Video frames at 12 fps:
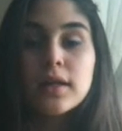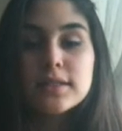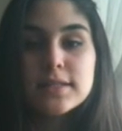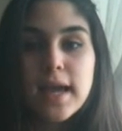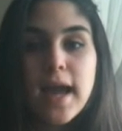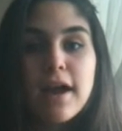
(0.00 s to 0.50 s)

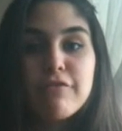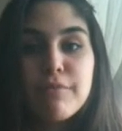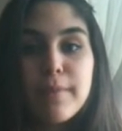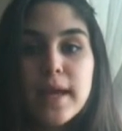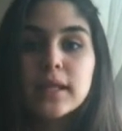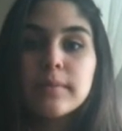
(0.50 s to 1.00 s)
They have
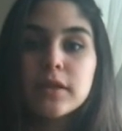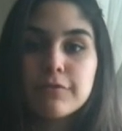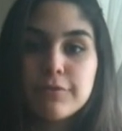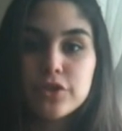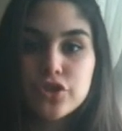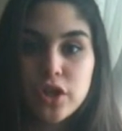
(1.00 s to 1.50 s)
many
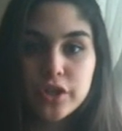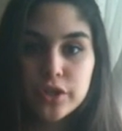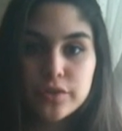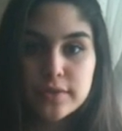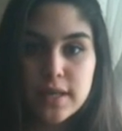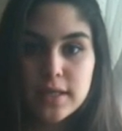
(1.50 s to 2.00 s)
beneficial
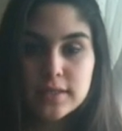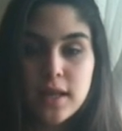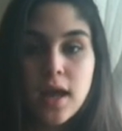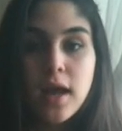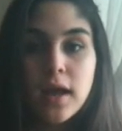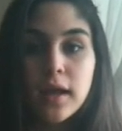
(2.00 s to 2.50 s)
uses
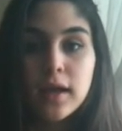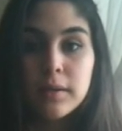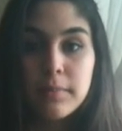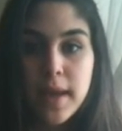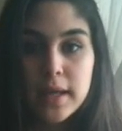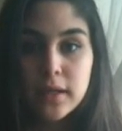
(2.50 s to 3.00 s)

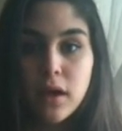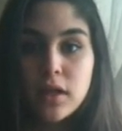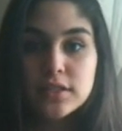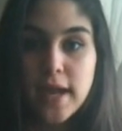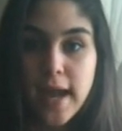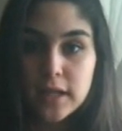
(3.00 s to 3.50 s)
in
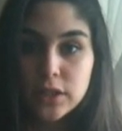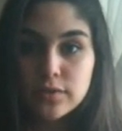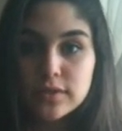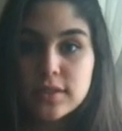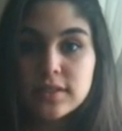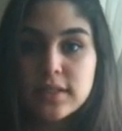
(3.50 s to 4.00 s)
medical
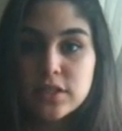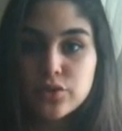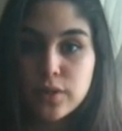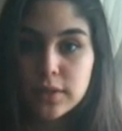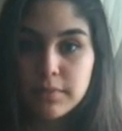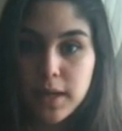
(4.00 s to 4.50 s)
diagnosis and
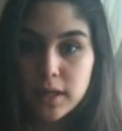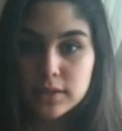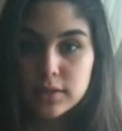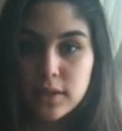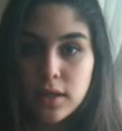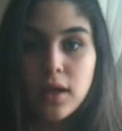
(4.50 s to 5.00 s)

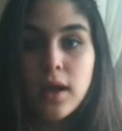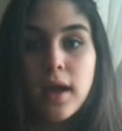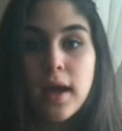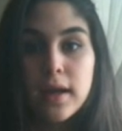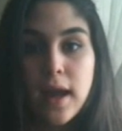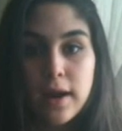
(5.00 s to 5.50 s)
treatment
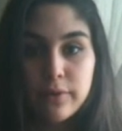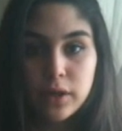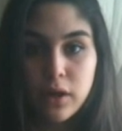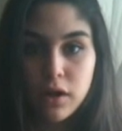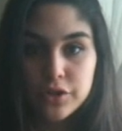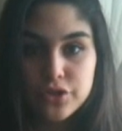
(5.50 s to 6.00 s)
and
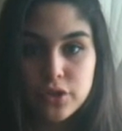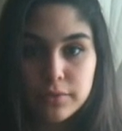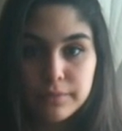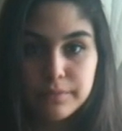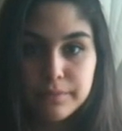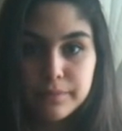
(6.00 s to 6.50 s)
agriculture.
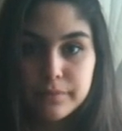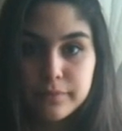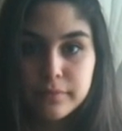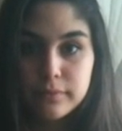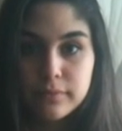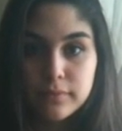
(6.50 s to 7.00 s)

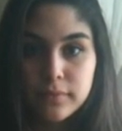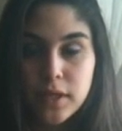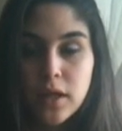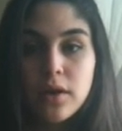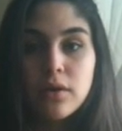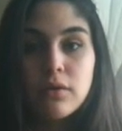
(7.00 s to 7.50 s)

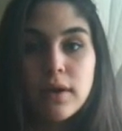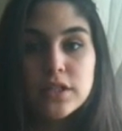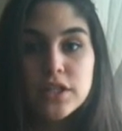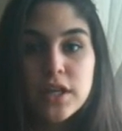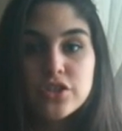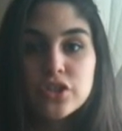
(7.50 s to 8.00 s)

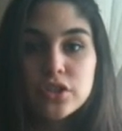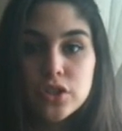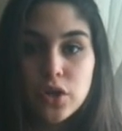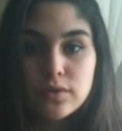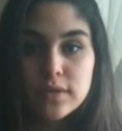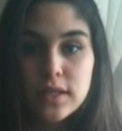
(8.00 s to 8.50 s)
Radiation
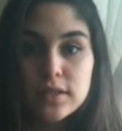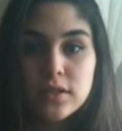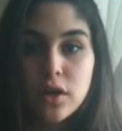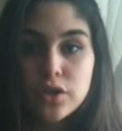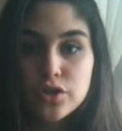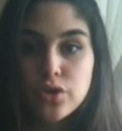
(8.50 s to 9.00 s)
doses
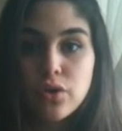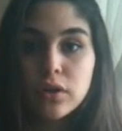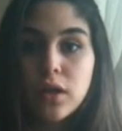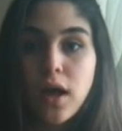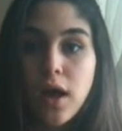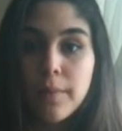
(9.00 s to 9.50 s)

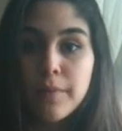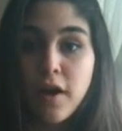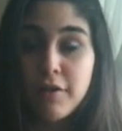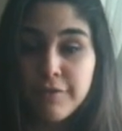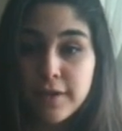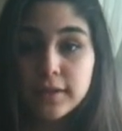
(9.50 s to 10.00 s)
control
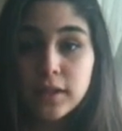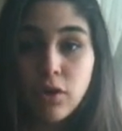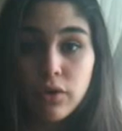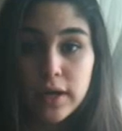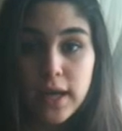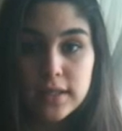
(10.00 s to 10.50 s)
offending
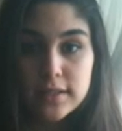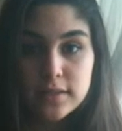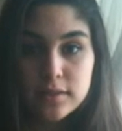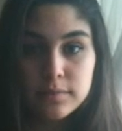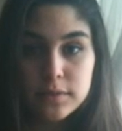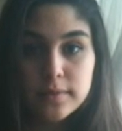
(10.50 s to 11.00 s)

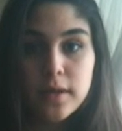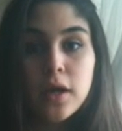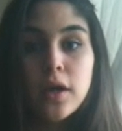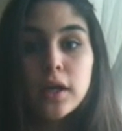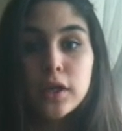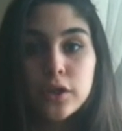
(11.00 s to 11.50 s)
organisms,
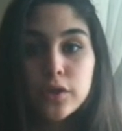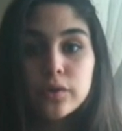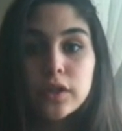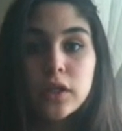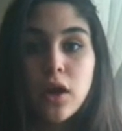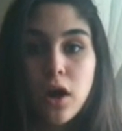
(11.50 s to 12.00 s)

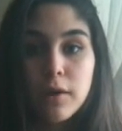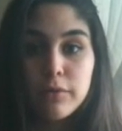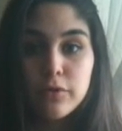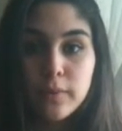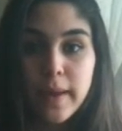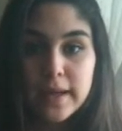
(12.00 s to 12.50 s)
including
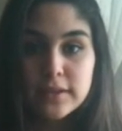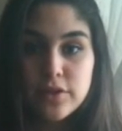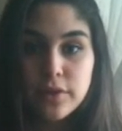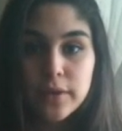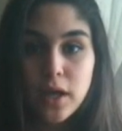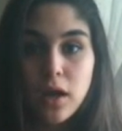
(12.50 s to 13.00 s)
harmful
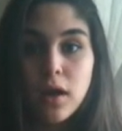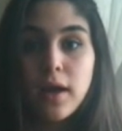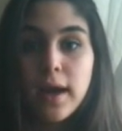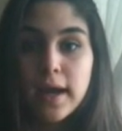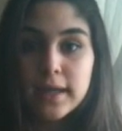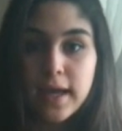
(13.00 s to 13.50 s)
bacteria
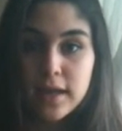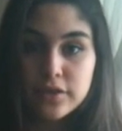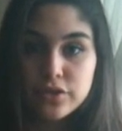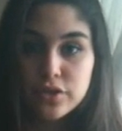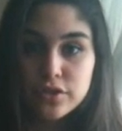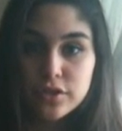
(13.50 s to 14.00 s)
and
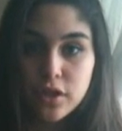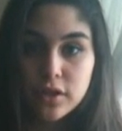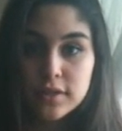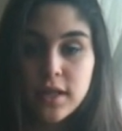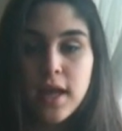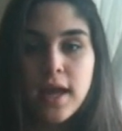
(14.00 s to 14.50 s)
cancer
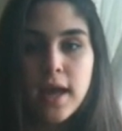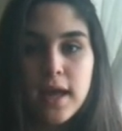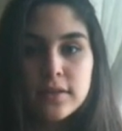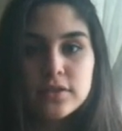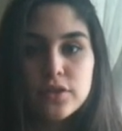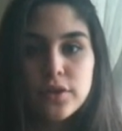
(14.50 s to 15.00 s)
cells,
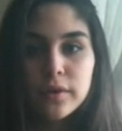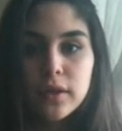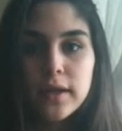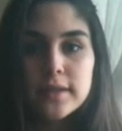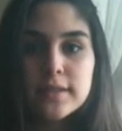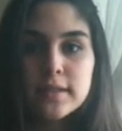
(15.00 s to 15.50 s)
and
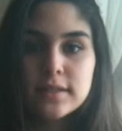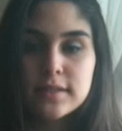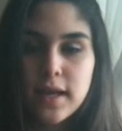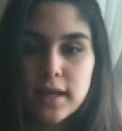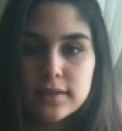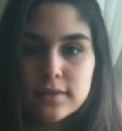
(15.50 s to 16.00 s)
sterilize
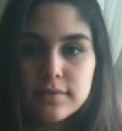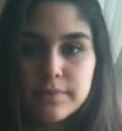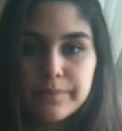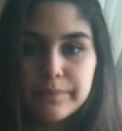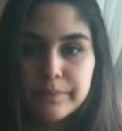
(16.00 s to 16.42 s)
insects.